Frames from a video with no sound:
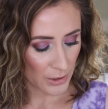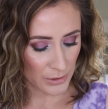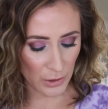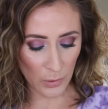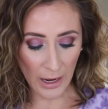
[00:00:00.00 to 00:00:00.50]

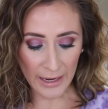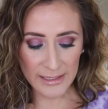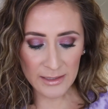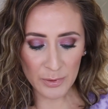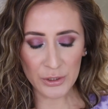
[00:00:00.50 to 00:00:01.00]
So I
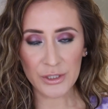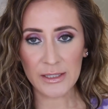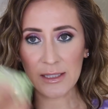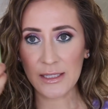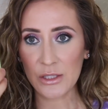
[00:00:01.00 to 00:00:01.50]
did
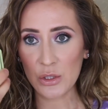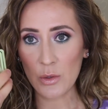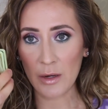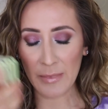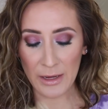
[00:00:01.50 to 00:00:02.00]
purchase these two
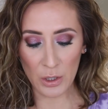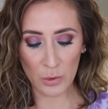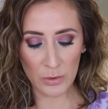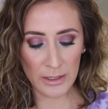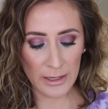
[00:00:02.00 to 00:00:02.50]
on my
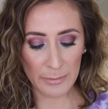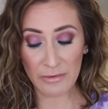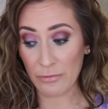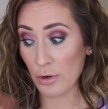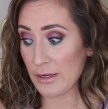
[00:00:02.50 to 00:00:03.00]
own
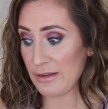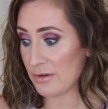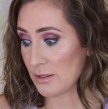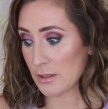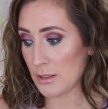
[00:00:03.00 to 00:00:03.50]
before I
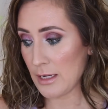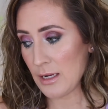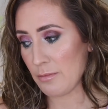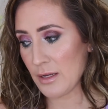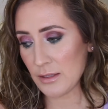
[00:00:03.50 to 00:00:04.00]
even started
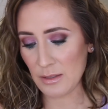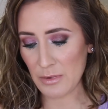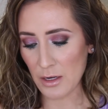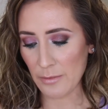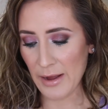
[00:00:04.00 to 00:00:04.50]
getting Pixi
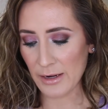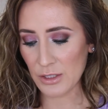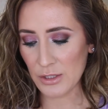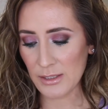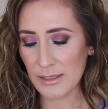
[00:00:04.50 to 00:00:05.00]
PR
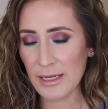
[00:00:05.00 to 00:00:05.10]
packages.